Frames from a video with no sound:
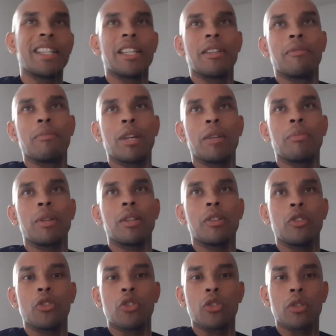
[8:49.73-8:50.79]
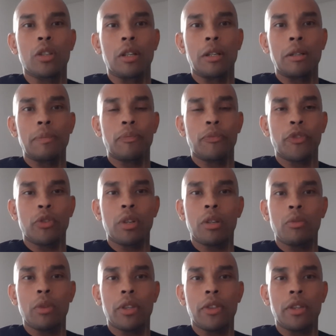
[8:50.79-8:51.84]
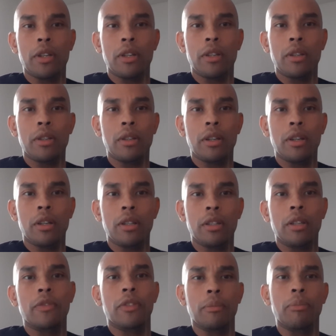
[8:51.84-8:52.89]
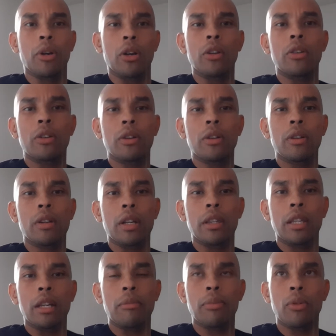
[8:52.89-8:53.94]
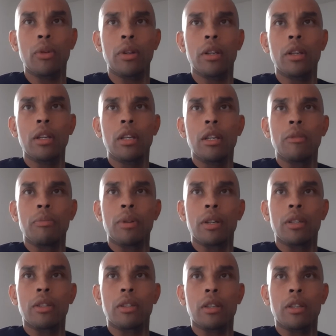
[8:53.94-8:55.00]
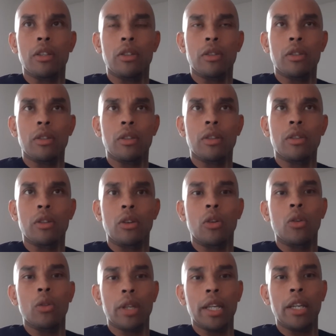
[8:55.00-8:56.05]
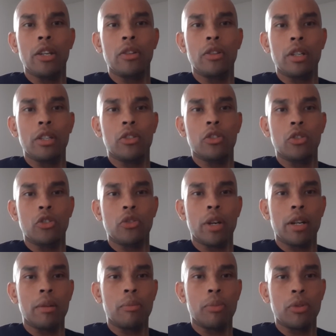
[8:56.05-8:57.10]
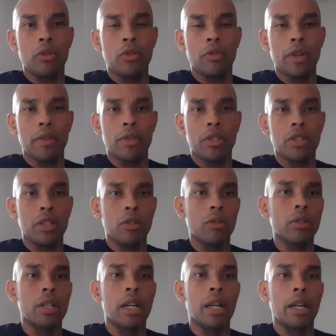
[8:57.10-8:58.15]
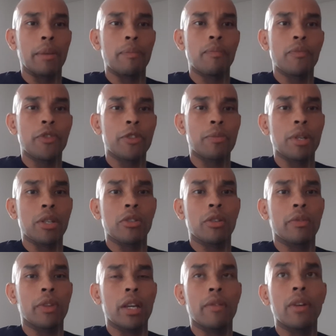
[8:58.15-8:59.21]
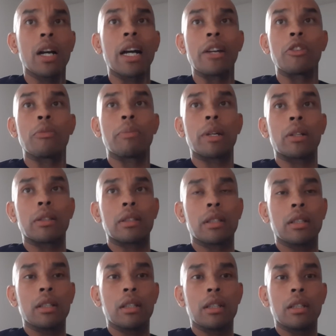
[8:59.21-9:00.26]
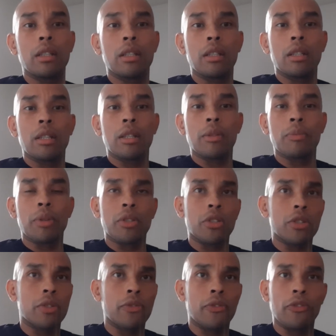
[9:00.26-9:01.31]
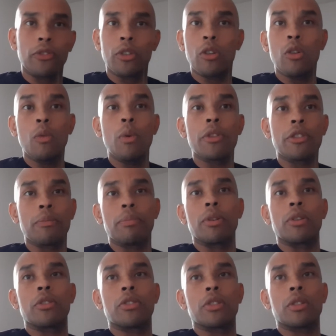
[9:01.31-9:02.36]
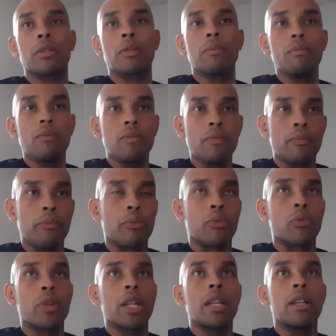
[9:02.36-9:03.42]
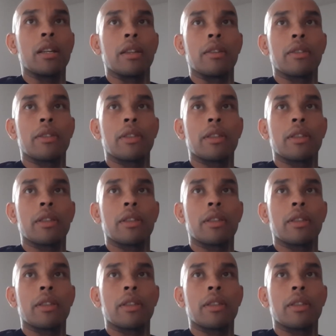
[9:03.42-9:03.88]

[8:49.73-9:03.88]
maybe you should train with a different partner at that point. But the goal here is to try to improve every single time, especially if you have a higher belt. But just flow with the person, breathe,